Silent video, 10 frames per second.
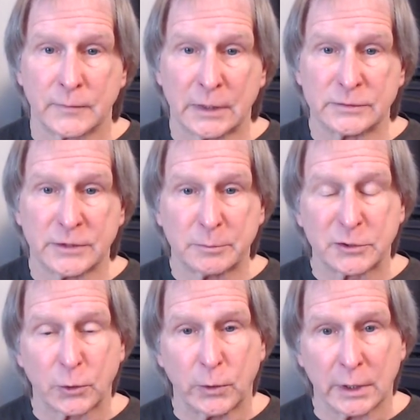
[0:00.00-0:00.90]

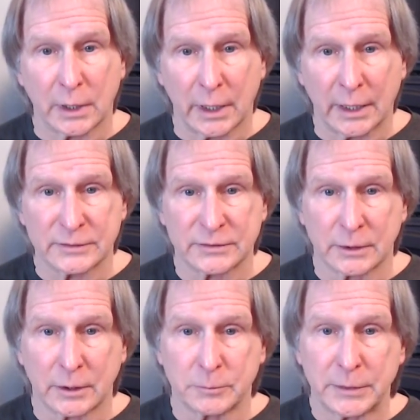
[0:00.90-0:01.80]
subsequent class that
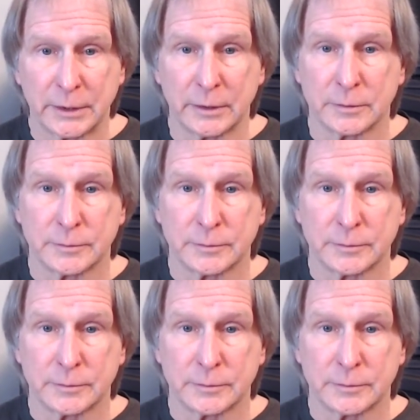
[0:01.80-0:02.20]
I'll be